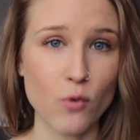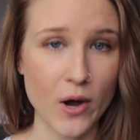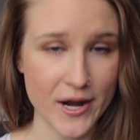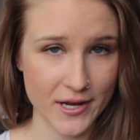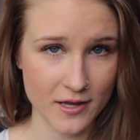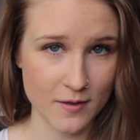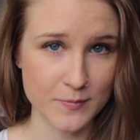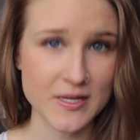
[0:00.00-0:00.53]

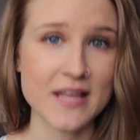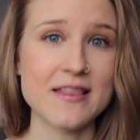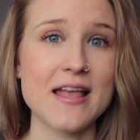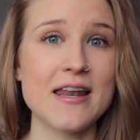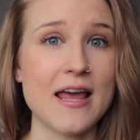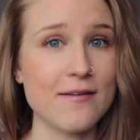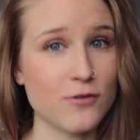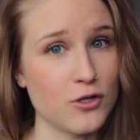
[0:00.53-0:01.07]
wine gums and
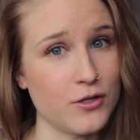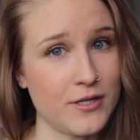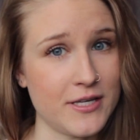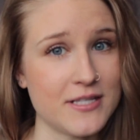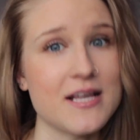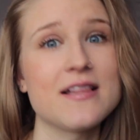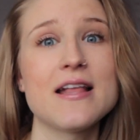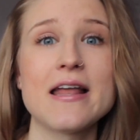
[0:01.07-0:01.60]
then have
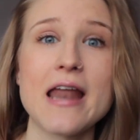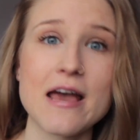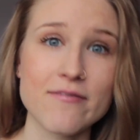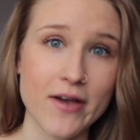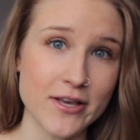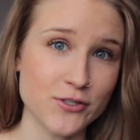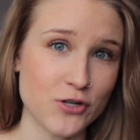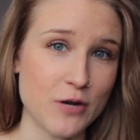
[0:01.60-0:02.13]
cookies and then have
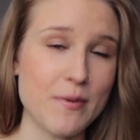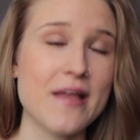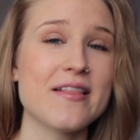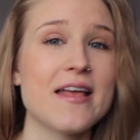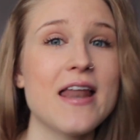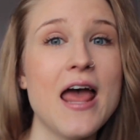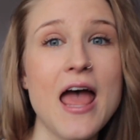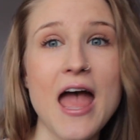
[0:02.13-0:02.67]
ice cream
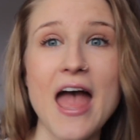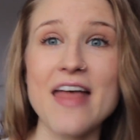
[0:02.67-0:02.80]
and then,